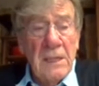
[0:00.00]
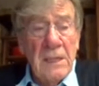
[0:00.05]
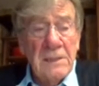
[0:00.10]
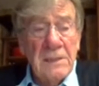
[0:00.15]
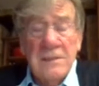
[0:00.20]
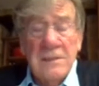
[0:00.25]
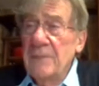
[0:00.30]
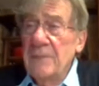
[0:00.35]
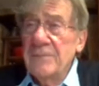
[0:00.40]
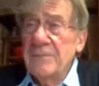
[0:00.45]

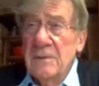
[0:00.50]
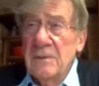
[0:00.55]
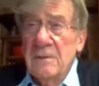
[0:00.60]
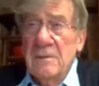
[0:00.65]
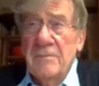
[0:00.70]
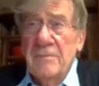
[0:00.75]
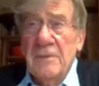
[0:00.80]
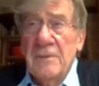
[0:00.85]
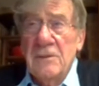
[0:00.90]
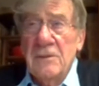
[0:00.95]
substance
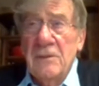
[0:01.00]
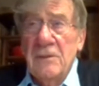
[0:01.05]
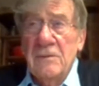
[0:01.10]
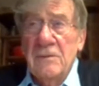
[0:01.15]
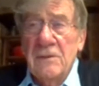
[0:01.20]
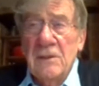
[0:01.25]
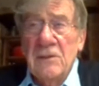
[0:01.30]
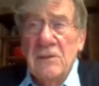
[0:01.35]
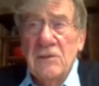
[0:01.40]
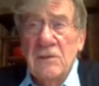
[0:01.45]
misuse
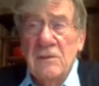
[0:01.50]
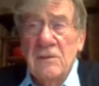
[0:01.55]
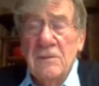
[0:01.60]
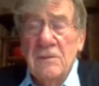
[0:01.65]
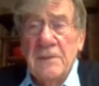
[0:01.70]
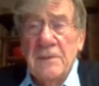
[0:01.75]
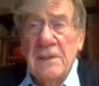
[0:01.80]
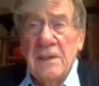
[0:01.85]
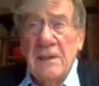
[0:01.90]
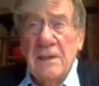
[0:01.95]
issues,
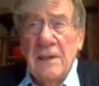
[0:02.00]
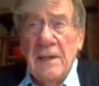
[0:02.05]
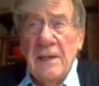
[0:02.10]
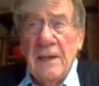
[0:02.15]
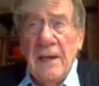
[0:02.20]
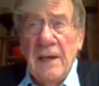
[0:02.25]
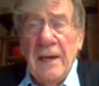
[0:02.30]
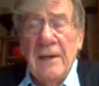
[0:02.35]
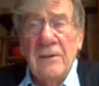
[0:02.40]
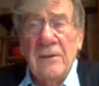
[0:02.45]
particularly
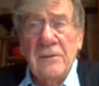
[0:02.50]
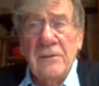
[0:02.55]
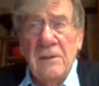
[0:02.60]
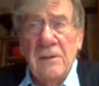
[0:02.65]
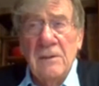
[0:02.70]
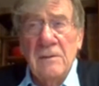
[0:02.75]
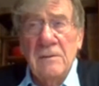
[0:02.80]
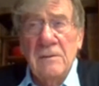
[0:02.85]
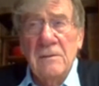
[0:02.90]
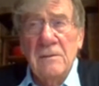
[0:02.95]

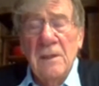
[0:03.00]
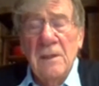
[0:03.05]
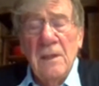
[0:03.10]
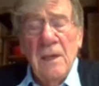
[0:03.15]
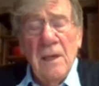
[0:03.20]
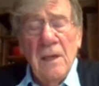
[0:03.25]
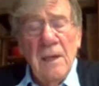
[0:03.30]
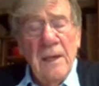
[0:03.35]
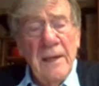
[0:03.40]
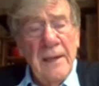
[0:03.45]
alcohol
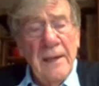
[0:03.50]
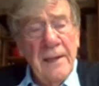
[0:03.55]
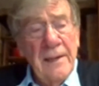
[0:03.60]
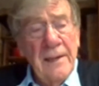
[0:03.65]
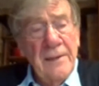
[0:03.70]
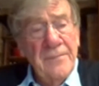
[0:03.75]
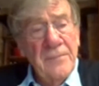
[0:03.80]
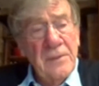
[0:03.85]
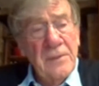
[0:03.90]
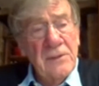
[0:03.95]

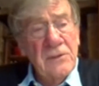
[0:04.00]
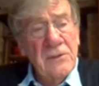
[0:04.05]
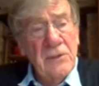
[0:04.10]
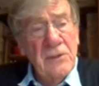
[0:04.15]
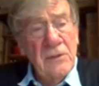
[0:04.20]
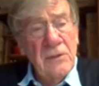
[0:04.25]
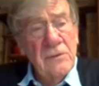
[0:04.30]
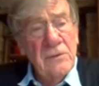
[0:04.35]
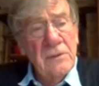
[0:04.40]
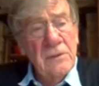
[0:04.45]

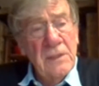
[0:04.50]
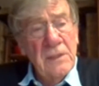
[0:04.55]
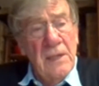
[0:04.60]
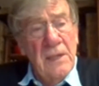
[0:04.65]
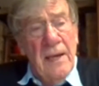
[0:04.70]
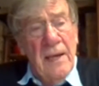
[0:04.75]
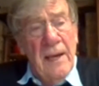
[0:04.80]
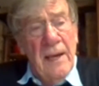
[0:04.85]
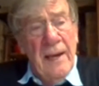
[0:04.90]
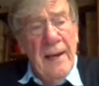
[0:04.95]
misuse,
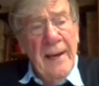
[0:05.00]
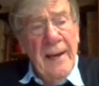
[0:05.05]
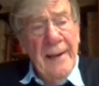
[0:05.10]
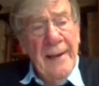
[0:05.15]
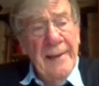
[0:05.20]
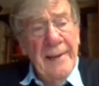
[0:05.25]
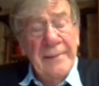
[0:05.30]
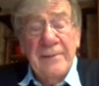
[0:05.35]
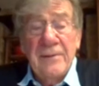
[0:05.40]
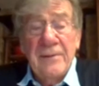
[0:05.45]

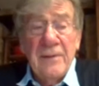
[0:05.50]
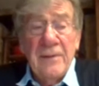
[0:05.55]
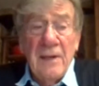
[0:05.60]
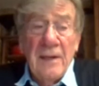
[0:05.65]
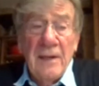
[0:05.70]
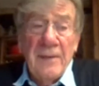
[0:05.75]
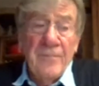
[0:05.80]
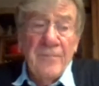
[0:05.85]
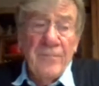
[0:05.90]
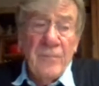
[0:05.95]
and
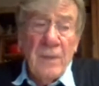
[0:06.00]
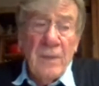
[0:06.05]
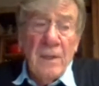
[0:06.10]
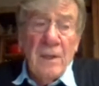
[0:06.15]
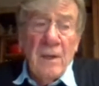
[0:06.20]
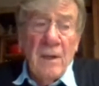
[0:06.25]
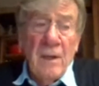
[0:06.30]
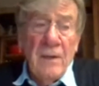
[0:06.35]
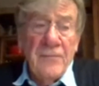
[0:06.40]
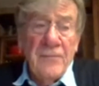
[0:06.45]

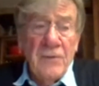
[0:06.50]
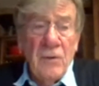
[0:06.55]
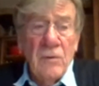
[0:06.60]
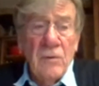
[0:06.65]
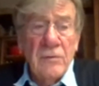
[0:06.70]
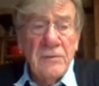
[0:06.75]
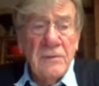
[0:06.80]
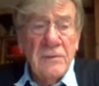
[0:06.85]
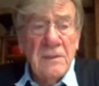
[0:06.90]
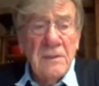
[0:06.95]
of
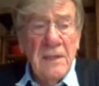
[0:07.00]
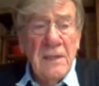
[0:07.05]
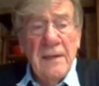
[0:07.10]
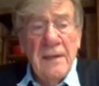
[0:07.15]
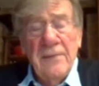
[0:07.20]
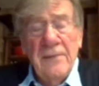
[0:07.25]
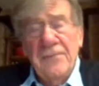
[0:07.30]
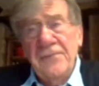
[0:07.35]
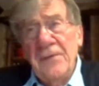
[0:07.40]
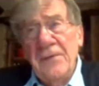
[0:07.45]
course
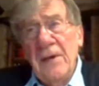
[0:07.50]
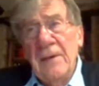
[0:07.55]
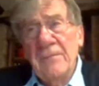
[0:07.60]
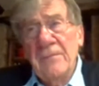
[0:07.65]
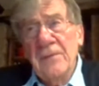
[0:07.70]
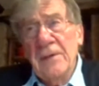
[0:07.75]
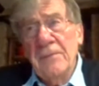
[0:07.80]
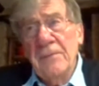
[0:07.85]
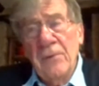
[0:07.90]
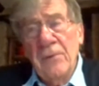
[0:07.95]

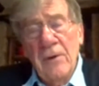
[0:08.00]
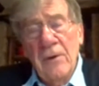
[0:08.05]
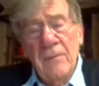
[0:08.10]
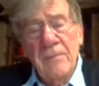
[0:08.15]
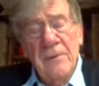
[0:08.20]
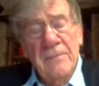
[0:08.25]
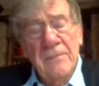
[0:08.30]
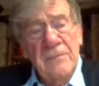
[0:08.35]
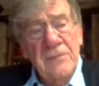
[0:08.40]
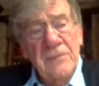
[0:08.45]
family
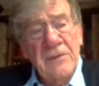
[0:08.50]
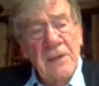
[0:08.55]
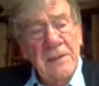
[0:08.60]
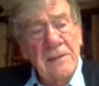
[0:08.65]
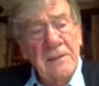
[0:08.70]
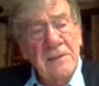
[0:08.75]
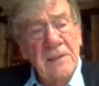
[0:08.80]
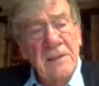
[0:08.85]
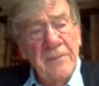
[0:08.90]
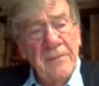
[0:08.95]
problems, and to
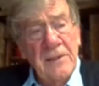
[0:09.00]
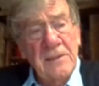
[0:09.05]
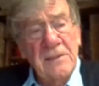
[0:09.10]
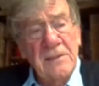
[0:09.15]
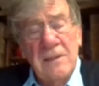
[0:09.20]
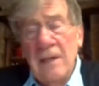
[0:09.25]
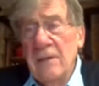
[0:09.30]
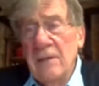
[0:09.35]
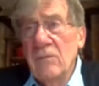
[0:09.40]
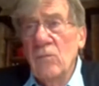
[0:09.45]
some
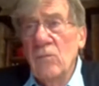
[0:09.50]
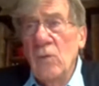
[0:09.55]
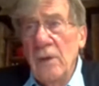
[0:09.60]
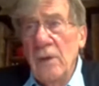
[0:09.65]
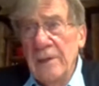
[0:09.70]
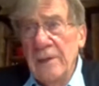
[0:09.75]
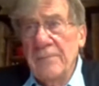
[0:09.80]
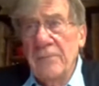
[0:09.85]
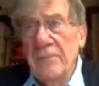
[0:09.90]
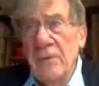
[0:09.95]
extent
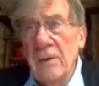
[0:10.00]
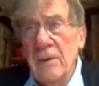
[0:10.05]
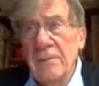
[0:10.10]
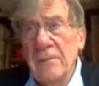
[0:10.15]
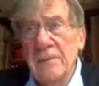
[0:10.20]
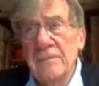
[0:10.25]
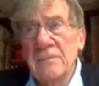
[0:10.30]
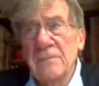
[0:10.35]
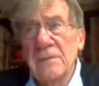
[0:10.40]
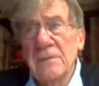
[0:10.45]
work
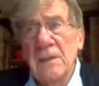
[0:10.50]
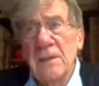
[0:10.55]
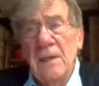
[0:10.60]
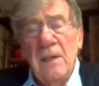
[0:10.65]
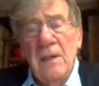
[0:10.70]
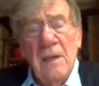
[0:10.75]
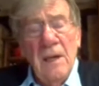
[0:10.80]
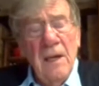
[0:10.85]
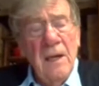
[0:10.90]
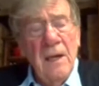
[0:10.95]
problems,
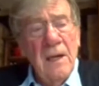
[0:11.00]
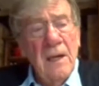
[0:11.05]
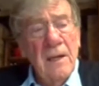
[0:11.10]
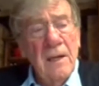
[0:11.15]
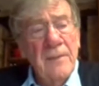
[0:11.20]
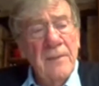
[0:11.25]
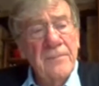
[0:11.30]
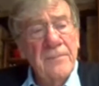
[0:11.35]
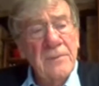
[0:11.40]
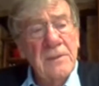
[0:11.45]

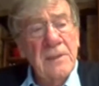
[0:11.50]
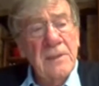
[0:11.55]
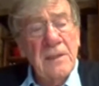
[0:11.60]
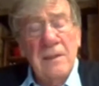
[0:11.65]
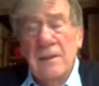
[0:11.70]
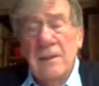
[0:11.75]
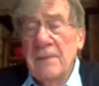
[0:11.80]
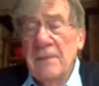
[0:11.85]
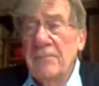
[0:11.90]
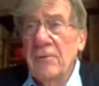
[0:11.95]

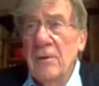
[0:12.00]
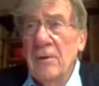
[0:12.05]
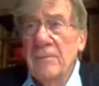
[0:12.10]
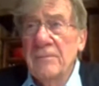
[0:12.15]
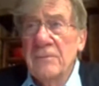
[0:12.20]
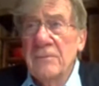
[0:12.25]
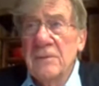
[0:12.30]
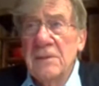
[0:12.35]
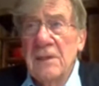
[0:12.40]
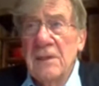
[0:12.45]
particularly
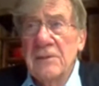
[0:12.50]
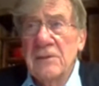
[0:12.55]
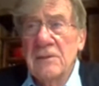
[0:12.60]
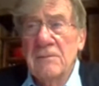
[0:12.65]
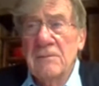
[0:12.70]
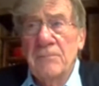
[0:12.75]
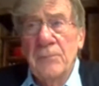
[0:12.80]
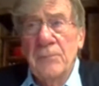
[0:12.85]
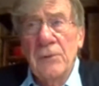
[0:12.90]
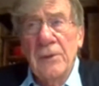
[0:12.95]
problems such as
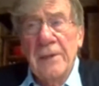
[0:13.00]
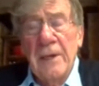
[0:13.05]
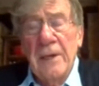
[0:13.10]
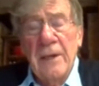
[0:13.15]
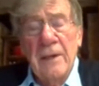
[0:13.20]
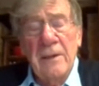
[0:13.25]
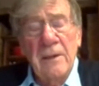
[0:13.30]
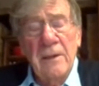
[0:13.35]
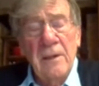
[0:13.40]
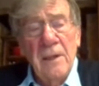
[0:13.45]

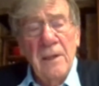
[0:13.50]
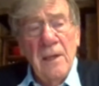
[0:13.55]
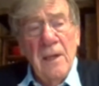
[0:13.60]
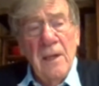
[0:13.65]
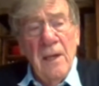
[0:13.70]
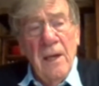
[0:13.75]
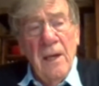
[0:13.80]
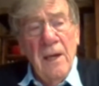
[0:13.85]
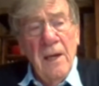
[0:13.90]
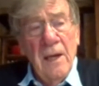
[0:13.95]
bullying
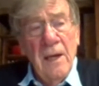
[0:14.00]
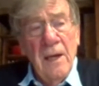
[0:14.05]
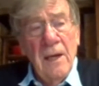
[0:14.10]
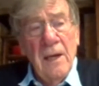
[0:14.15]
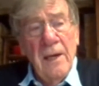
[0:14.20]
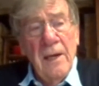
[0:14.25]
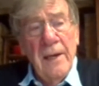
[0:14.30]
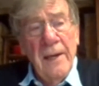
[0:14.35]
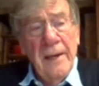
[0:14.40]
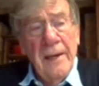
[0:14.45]

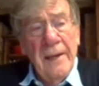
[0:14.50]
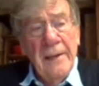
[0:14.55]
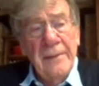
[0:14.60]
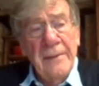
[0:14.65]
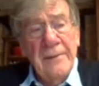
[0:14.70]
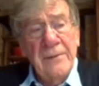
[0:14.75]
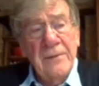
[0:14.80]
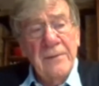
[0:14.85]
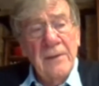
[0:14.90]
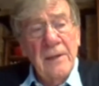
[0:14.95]

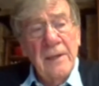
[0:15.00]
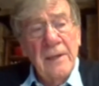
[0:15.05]
and